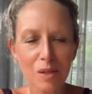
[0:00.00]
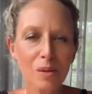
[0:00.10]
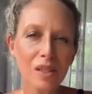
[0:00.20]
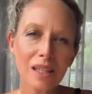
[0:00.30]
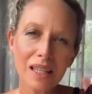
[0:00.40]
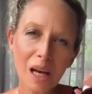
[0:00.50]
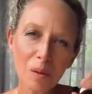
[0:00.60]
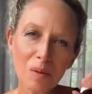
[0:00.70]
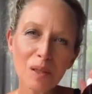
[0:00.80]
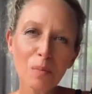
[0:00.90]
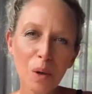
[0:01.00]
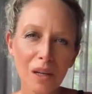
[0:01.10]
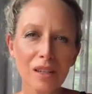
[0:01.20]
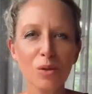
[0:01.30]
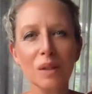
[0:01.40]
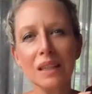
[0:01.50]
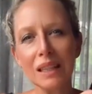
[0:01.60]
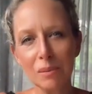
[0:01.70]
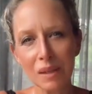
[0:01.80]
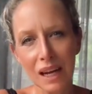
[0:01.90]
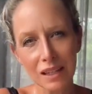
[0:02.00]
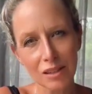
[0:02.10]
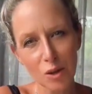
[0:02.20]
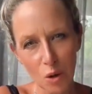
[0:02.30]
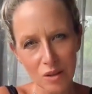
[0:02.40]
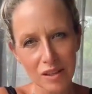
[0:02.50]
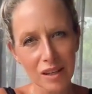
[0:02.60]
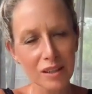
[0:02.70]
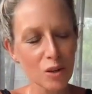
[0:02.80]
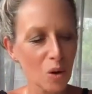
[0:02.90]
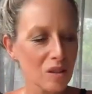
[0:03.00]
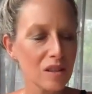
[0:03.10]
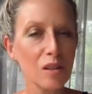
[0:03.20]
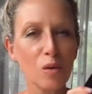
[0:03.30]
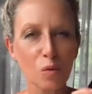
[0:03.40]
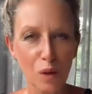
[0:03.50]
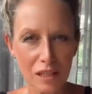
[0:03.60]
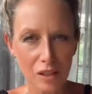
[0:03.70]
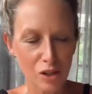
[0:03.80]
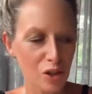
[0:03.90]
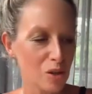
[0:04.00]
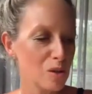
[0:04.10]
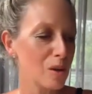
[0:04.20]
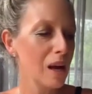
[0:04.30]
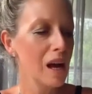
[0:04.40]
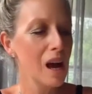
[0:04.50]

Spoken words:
So it just helps the body to eliminate toxin residue.